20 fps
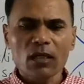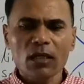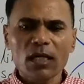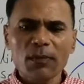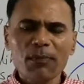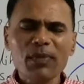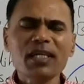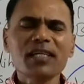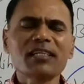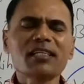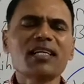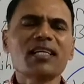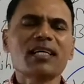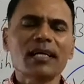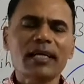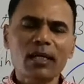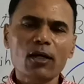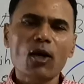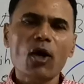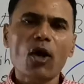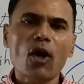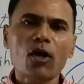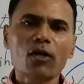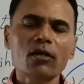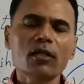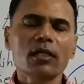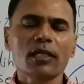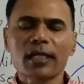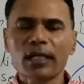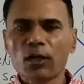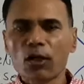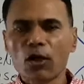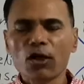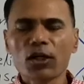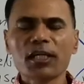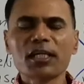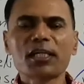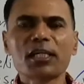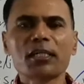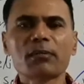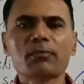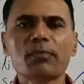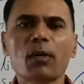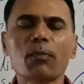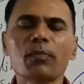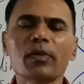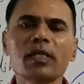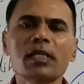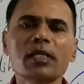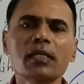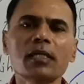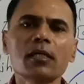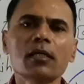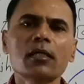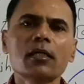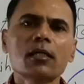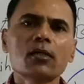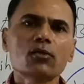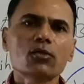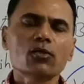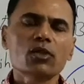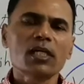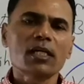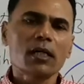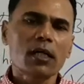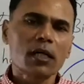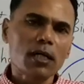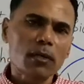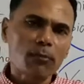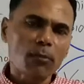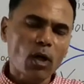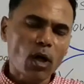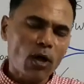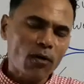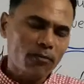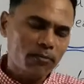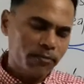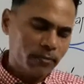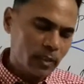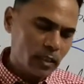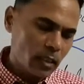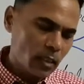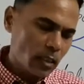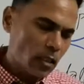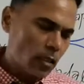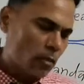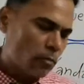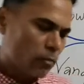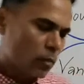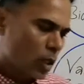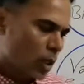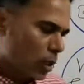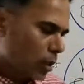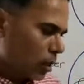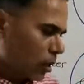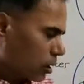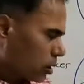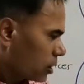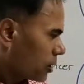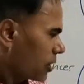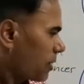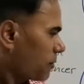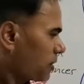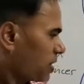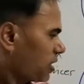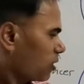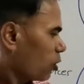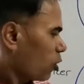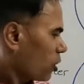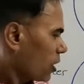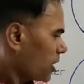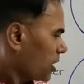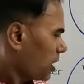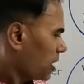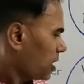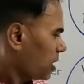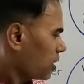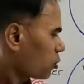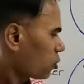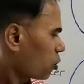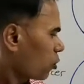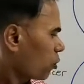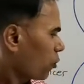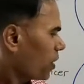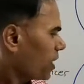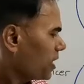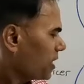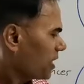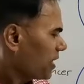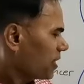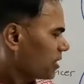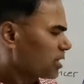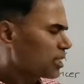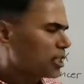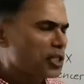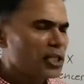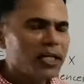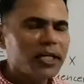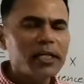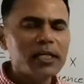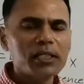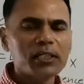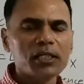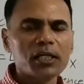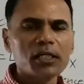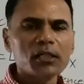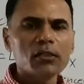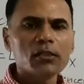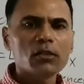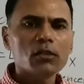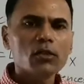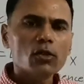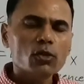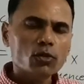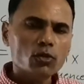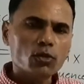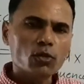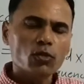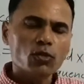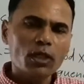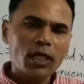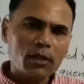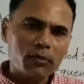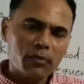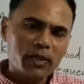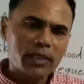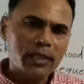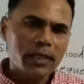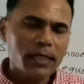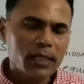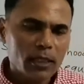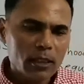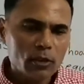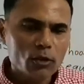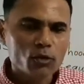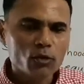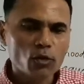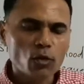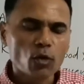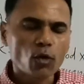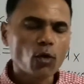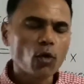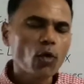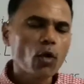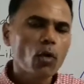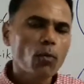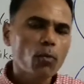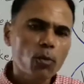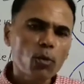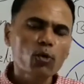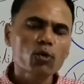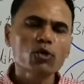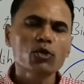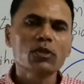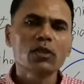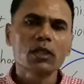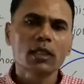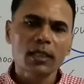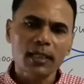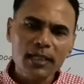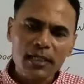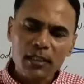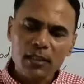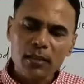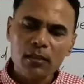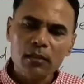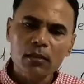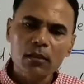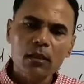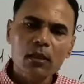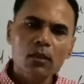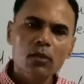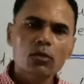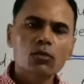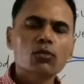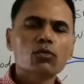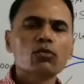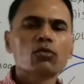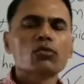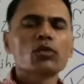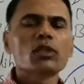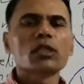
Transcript: keeping the recording it properly. So there are a number of steps in our living. So when there is a negligence, so that one can also pose the risk to